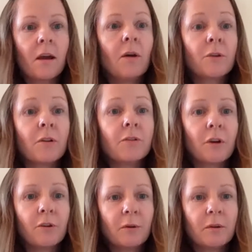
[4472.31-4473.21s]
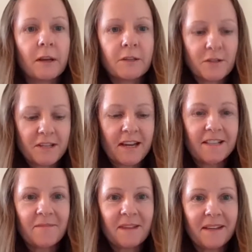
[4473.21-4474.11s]
Joan, you'd like to just
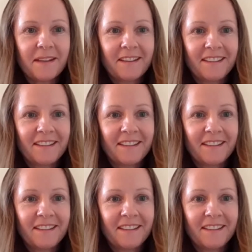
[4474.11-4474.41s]
add something?